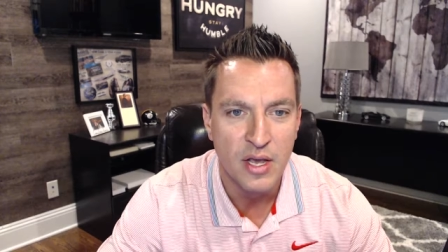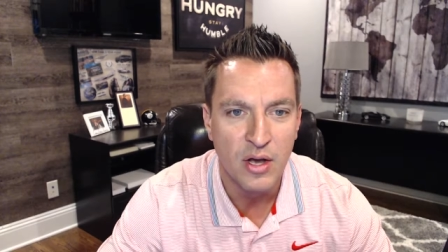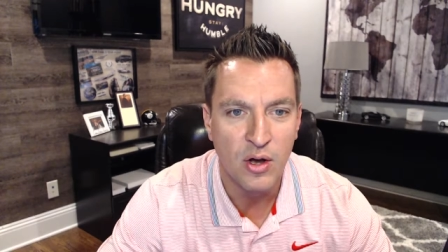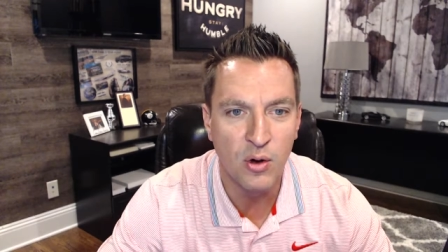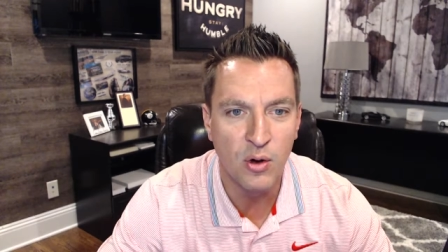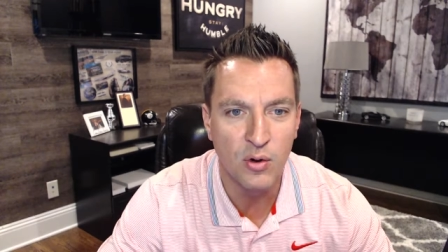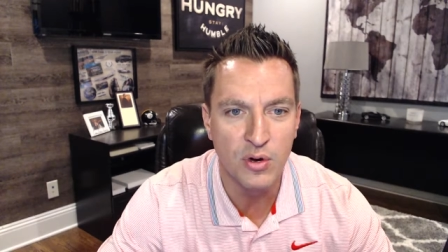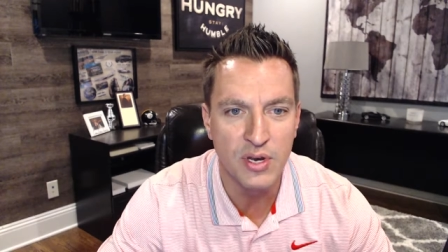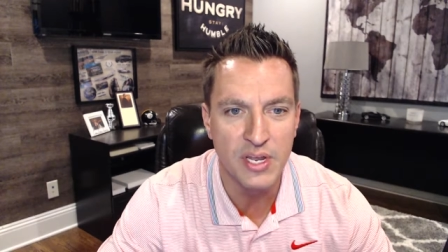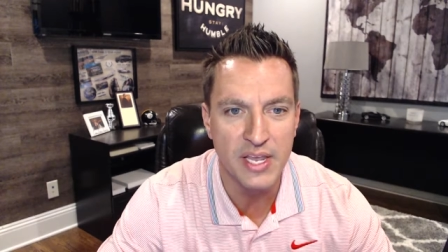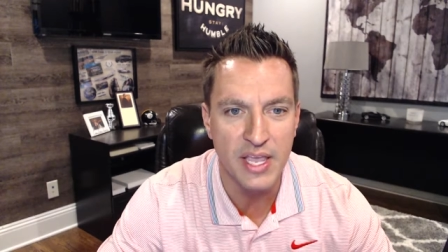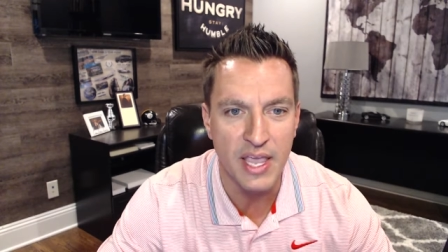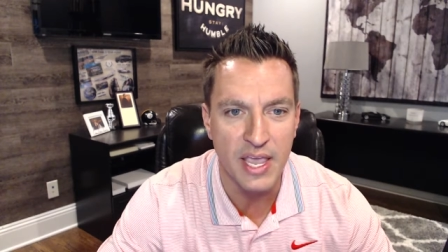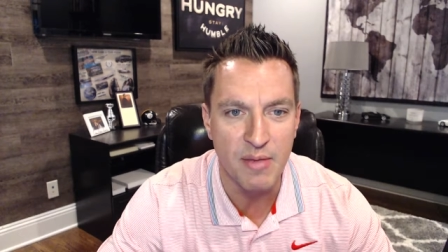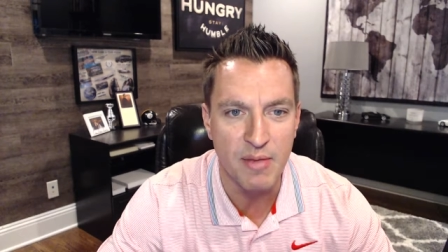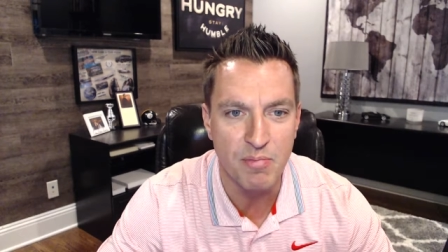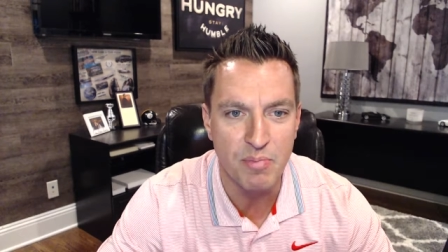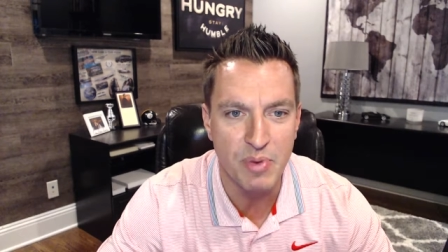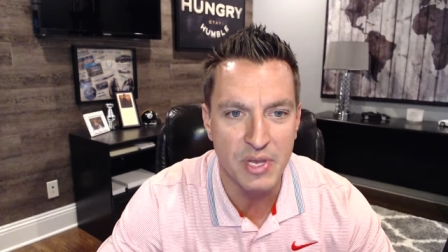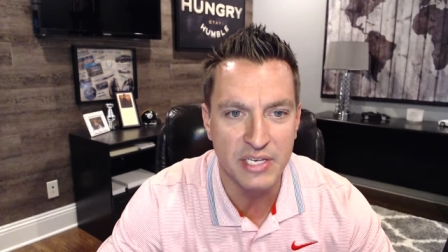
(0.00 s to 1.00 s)
holding
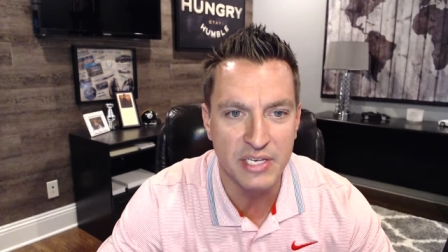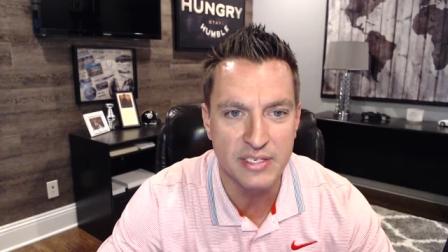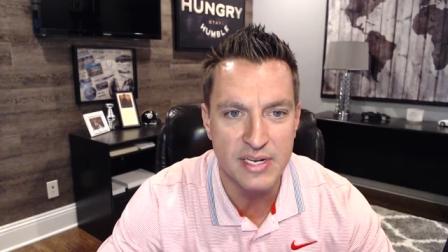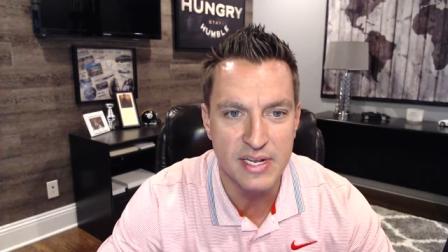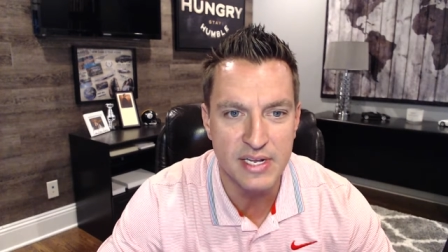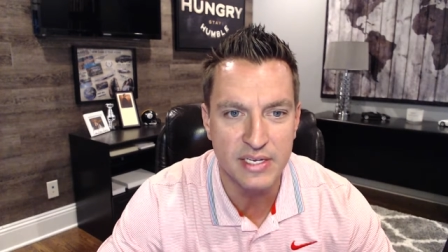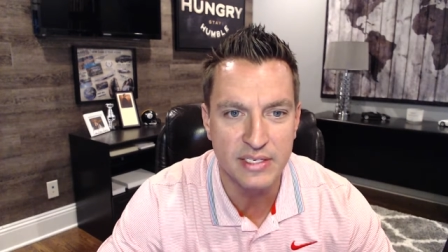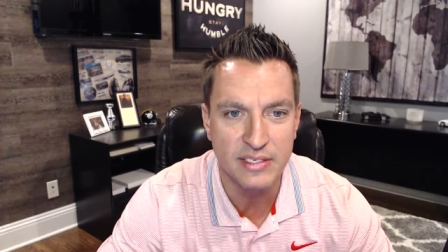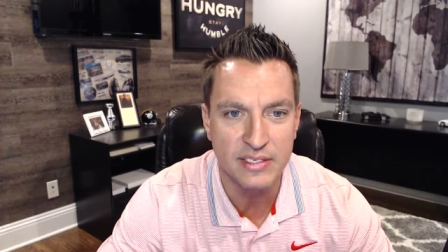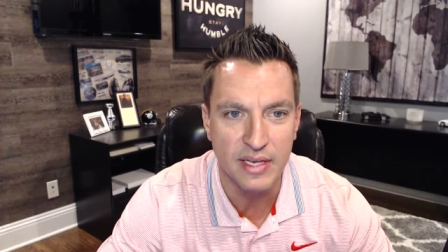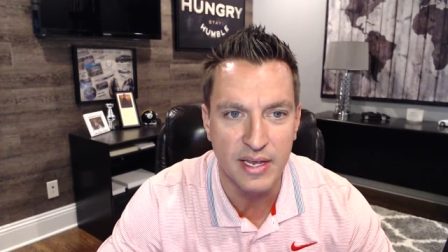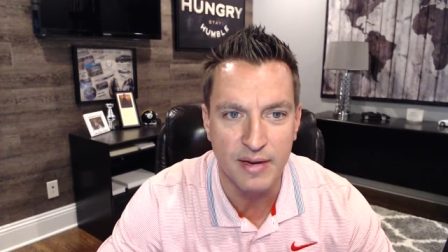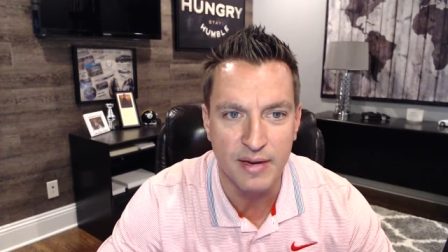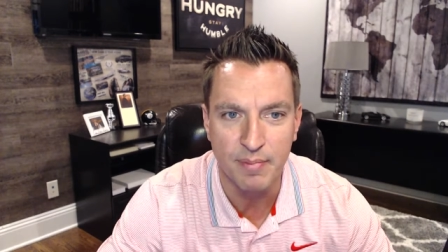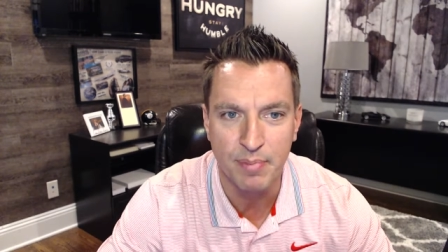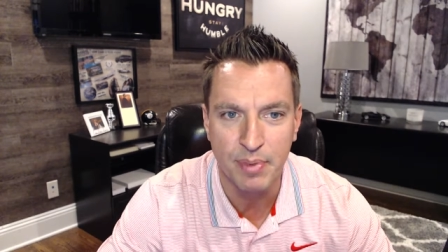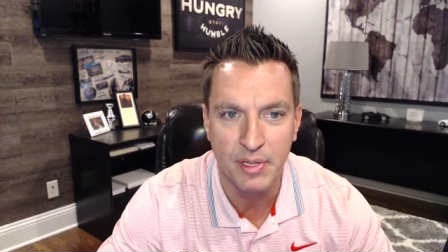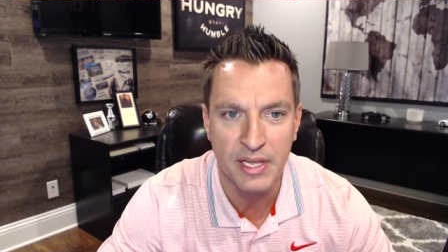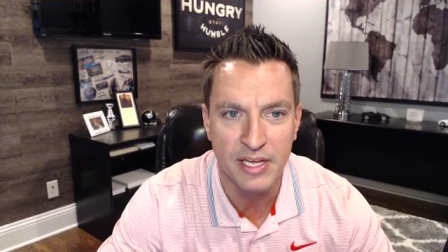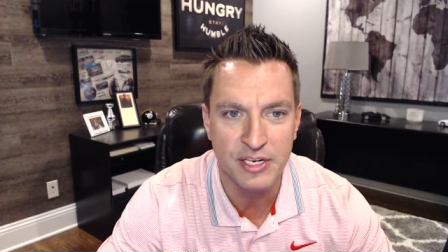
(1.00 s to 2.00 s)
a business
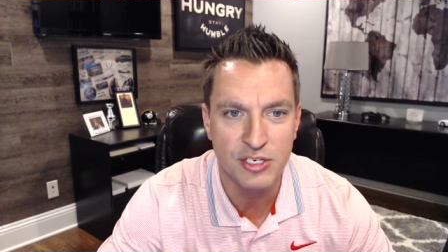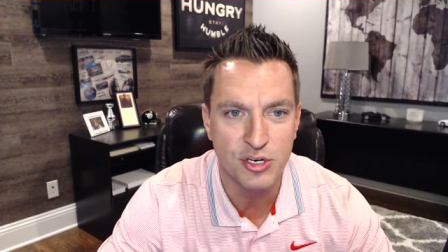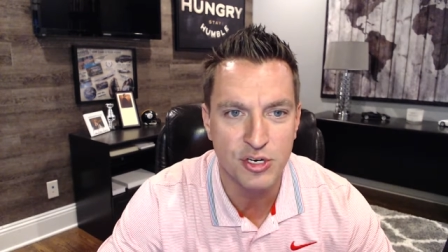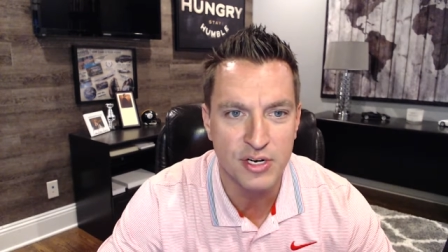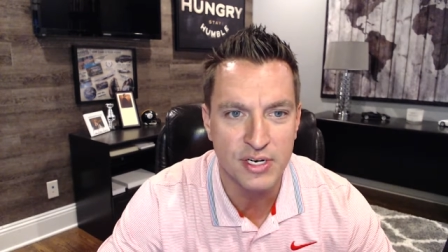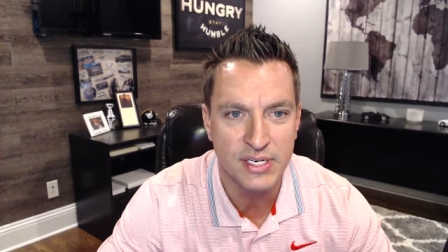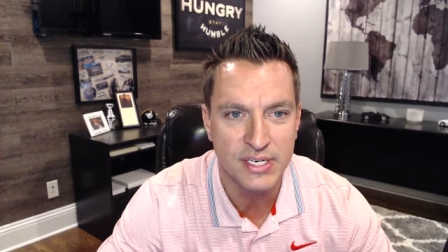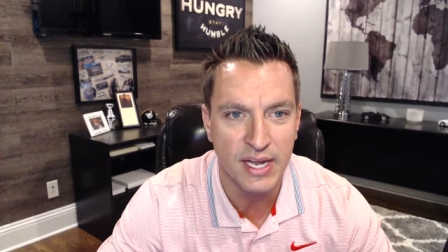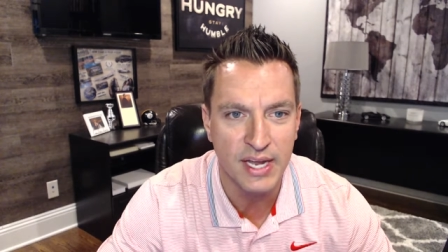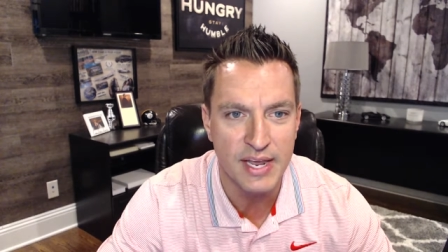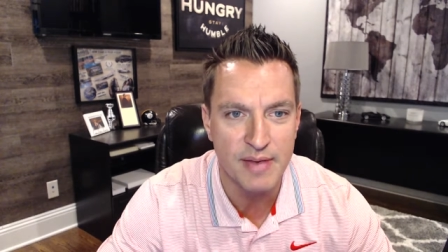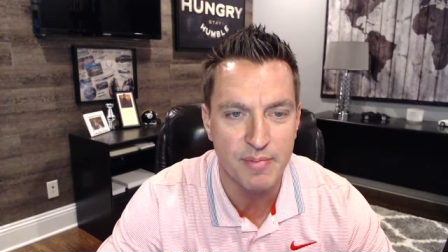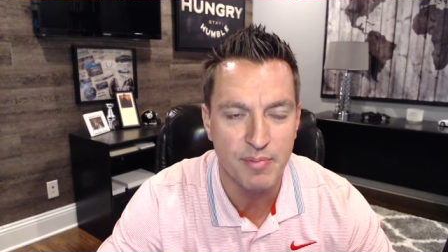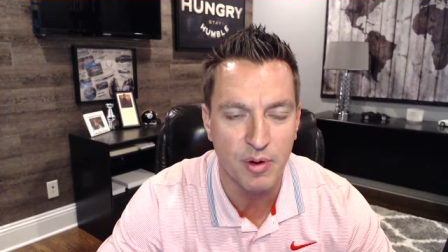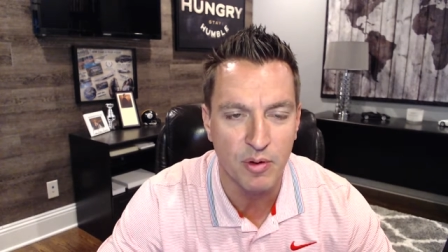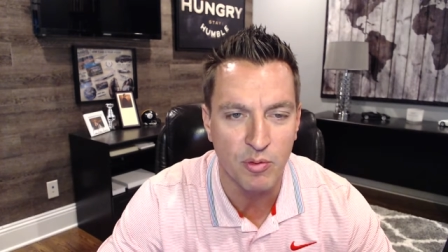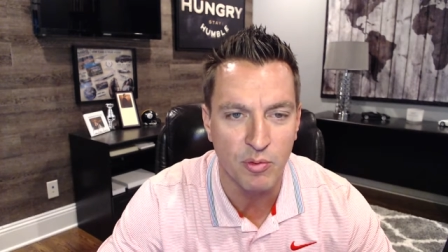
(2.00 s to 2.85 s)
and pleasure type